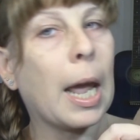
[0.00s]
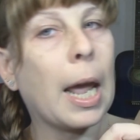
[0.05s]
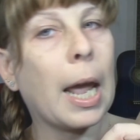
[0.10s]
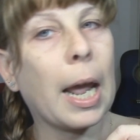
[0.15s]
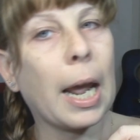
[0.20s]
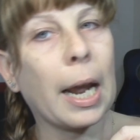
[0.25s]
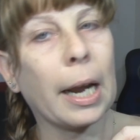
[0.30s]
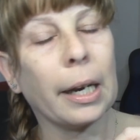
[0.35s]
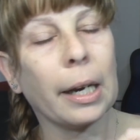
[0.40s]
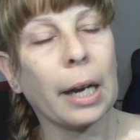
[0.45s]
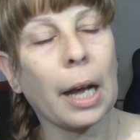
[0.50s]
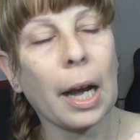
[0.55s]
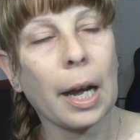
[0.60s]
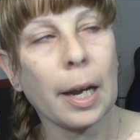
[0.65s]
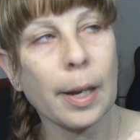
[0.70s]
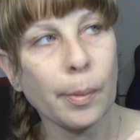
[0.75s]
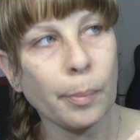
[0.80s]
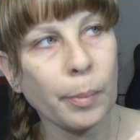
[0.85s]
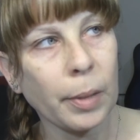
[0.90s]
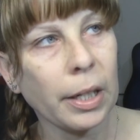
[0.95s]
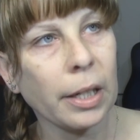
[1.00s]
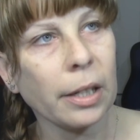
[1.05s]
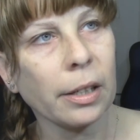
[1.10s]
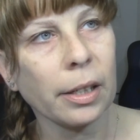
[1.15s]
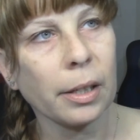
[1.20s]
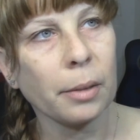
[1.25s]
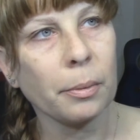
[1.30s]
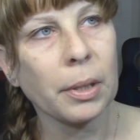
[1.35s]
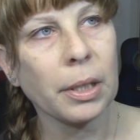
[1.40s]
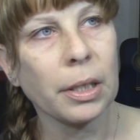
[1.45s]
And I
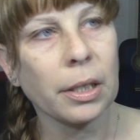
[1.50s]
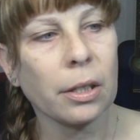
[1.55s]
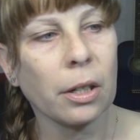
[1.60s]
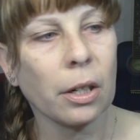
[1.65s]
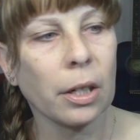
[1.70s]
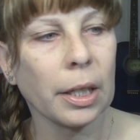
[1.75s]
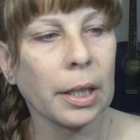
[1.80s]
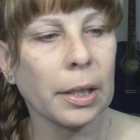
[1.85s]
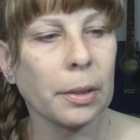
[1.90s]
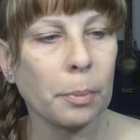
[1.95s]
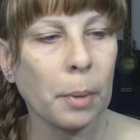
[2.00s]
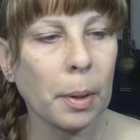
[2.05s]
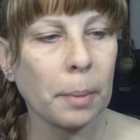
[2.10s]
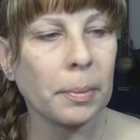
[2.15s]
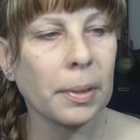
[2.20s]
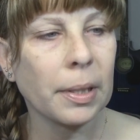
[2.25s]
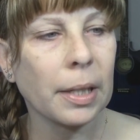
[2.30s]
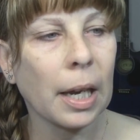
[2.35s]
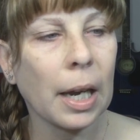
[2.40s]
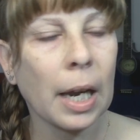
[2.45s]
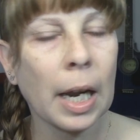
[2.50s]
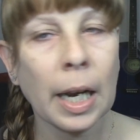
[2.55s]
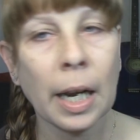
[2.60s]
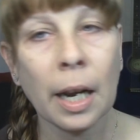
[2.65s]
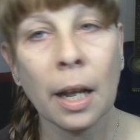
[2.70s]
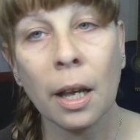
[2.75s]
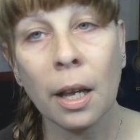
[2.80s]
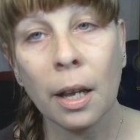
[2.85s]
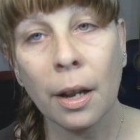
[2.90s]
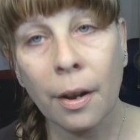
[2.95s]
immediately went to Target's website,